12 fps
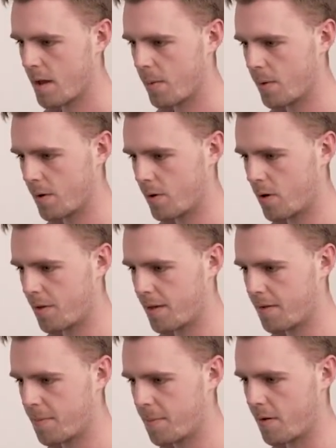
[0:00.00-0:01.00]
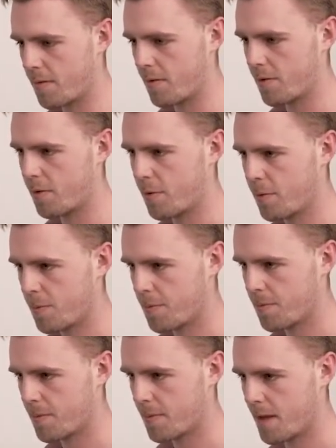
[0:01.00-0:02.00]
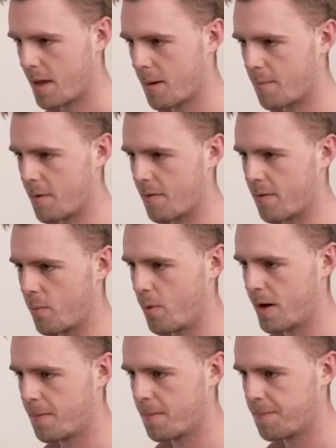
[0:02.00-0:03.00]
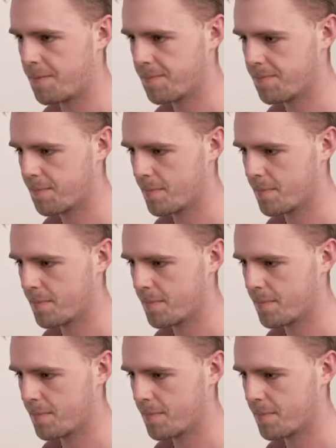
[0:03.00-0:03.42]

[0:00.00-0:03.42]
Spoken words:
We'll call this person 2 and person 1.